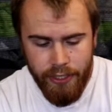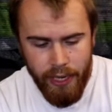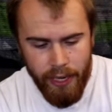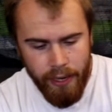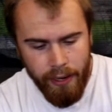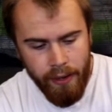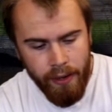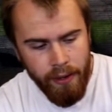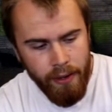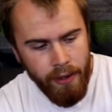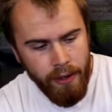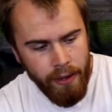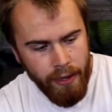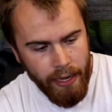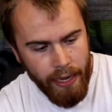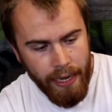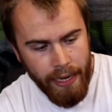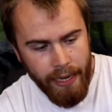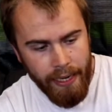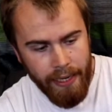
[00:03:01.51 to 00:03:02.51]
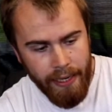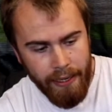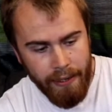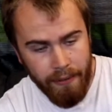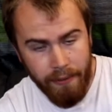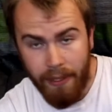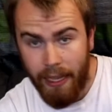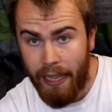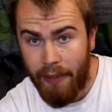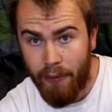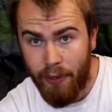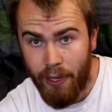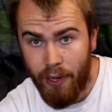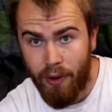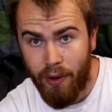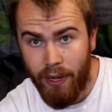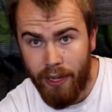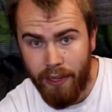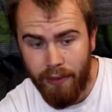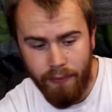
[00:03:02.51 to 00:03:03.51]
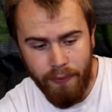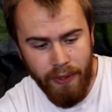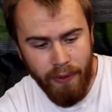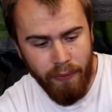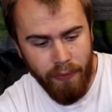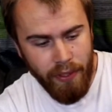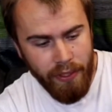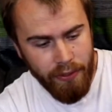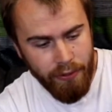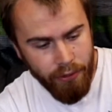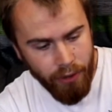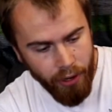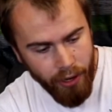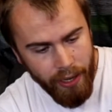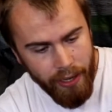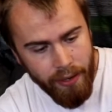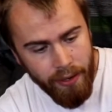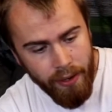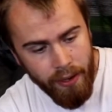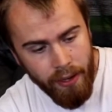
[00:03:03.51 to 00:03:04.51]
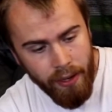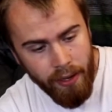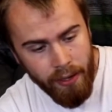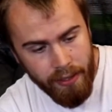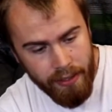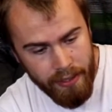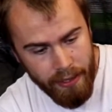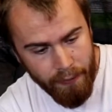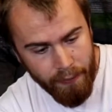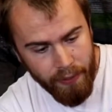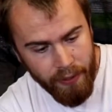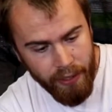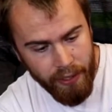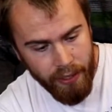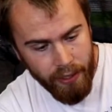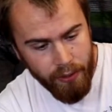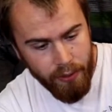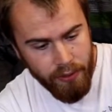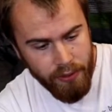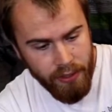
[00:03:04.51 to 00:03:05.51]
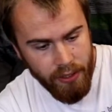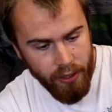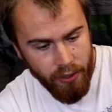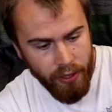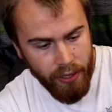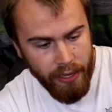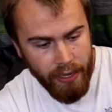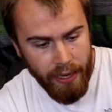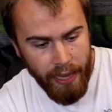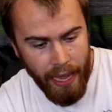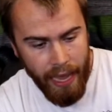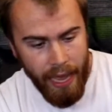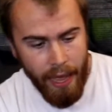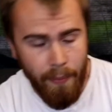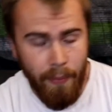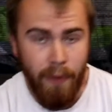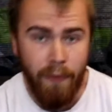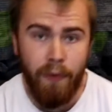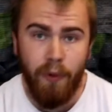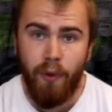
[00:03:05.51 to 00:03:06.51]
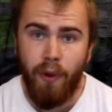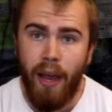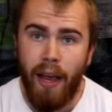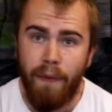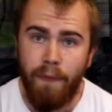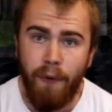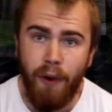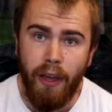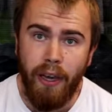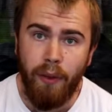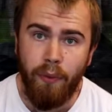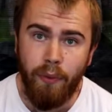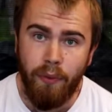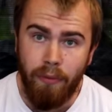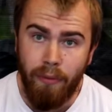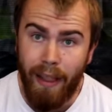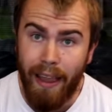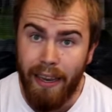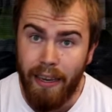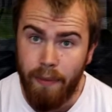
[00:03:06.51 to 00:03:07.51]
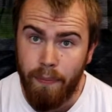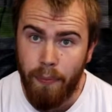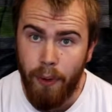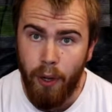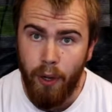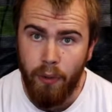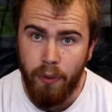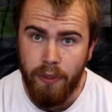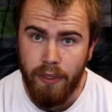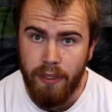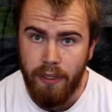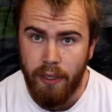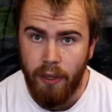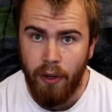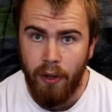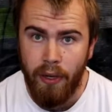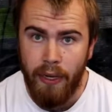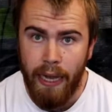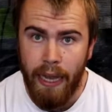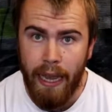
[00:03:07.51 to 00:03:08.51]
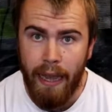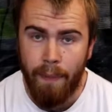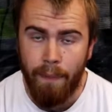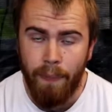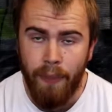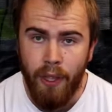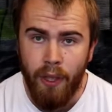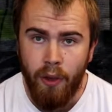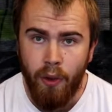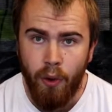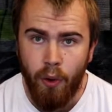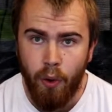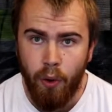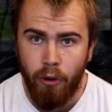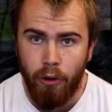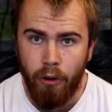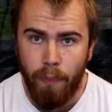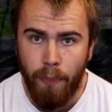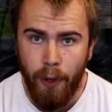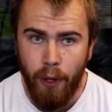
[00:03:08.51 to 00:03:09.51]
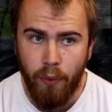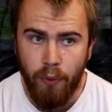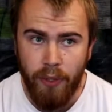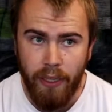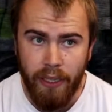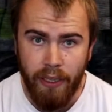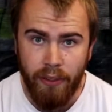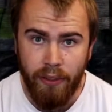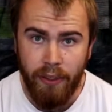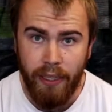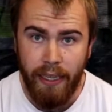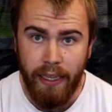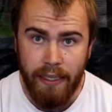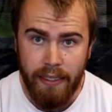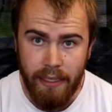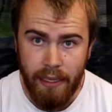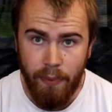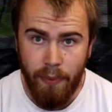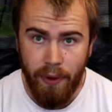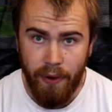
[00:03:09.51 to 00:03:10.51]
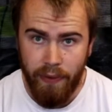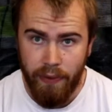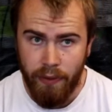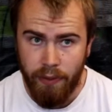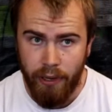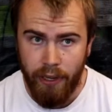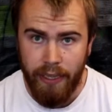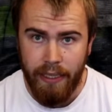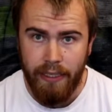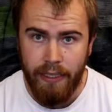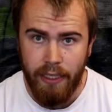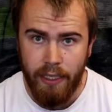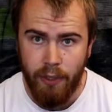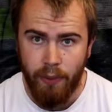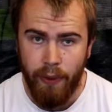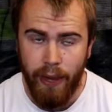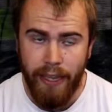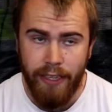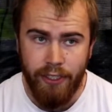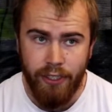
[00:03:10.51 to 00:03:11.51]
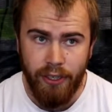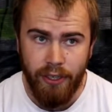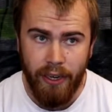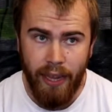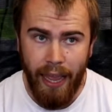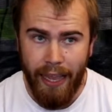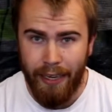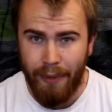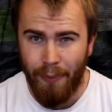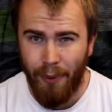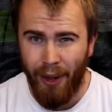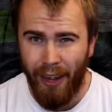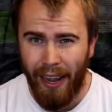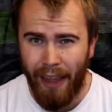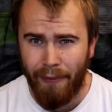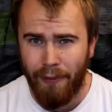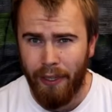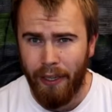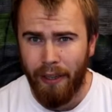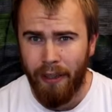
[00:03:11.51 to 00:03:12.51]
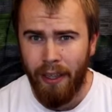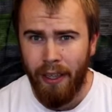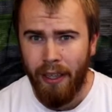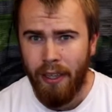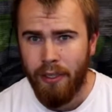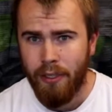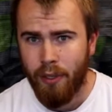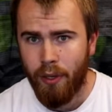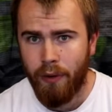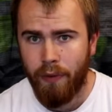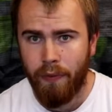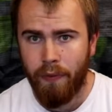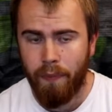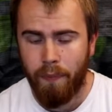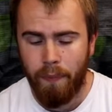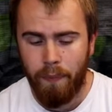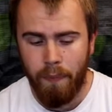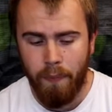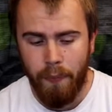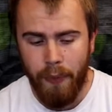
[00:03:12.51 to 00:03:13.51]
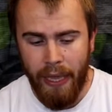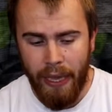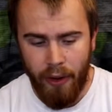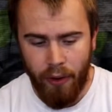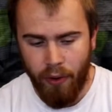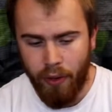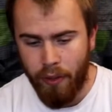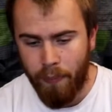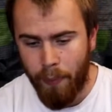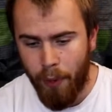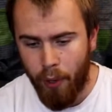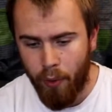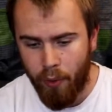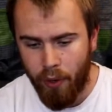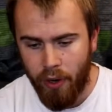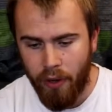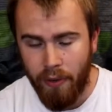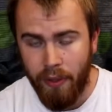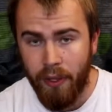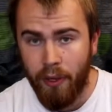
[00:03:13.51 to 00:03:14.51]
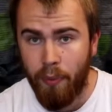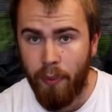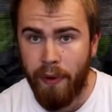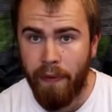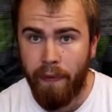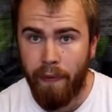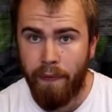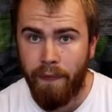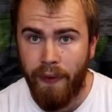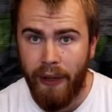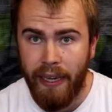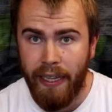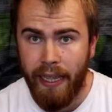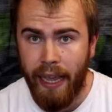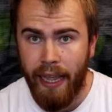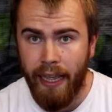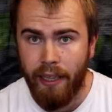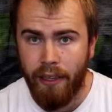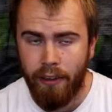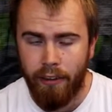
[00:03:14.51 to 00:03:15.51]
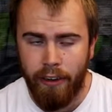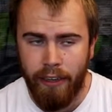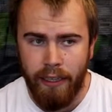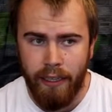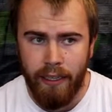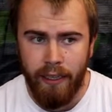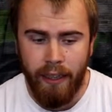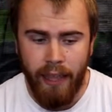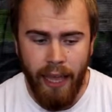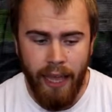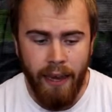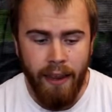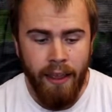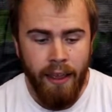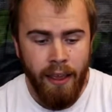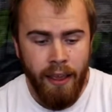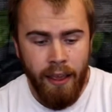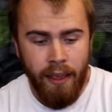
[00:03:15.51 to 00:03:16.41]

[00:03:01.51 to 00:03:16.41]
yet, even though I have definitely tried. Definitely a good socket if you are fighting with rounded bolts or a bolt that you think is in a bit of a tricky situation and you might have to sort of get onto the bolt on a little bit of a funny angle or anything like that.